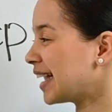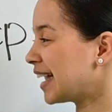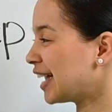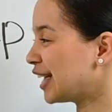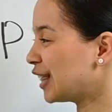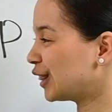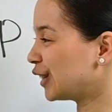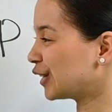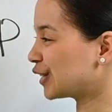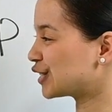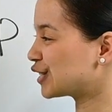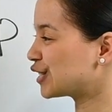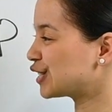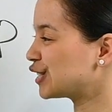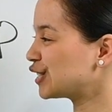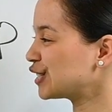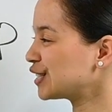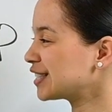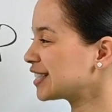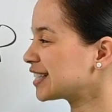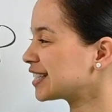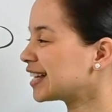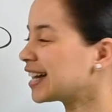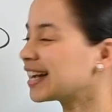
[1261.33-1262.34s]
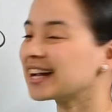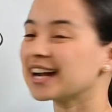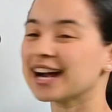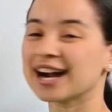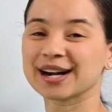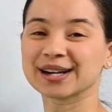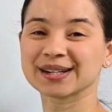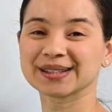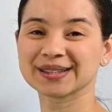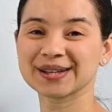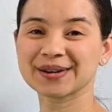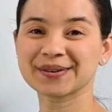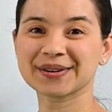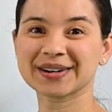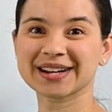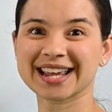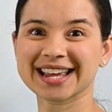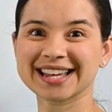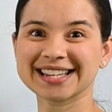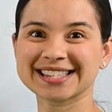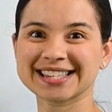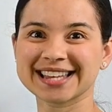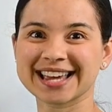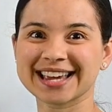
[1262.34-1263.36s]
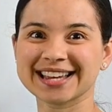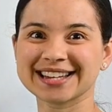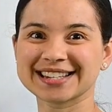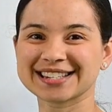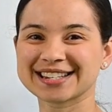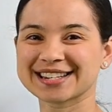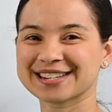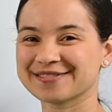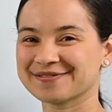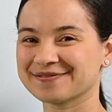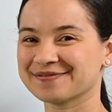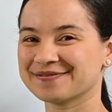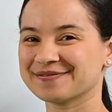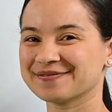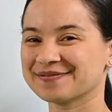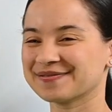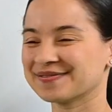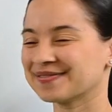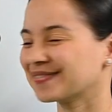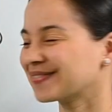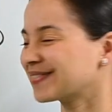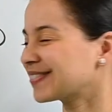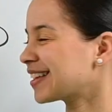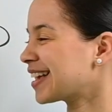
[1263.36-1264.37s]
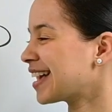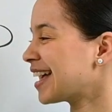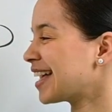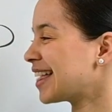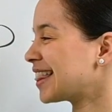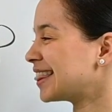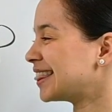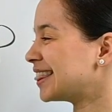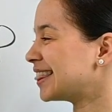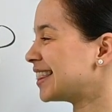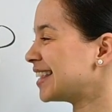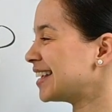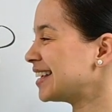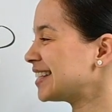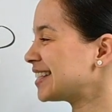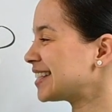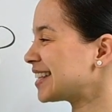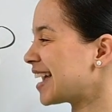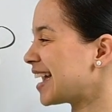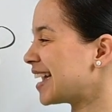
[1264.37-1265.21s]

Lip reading: It looks just like our lowercase h. This